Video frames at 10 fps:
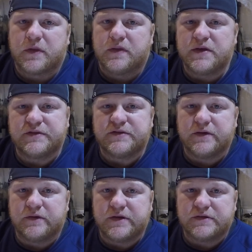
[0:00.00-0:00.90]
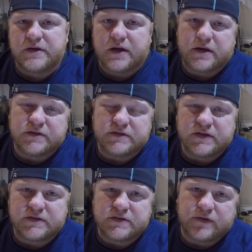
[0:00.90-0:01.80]
this series
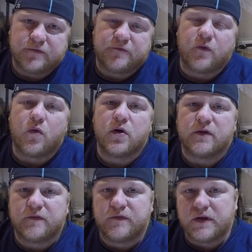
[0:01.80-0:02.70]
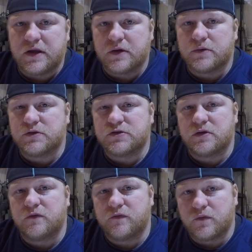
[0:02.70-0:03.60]
consists of 4 videos
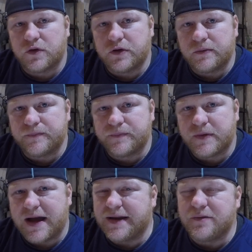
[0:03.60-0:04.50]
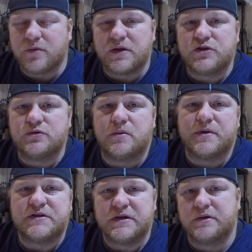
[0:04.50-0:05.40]
for you. I didn't really do a
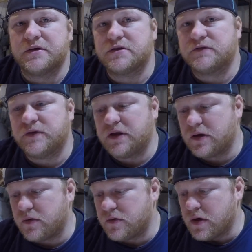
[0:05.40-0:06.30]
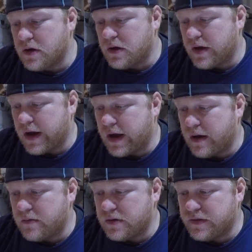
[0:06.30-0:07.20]
materials video
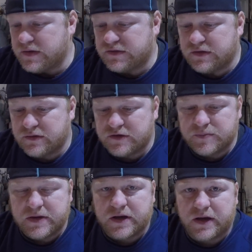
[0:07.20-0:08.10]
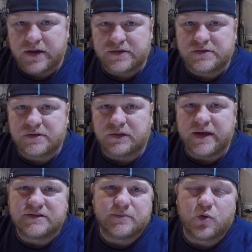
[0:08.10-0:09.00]
in this series because the
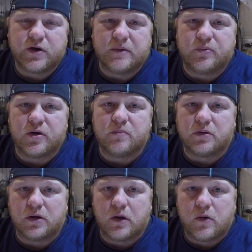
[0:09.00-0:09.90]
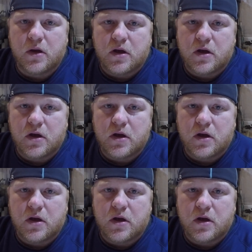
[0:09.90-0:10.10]
links I'm going to put below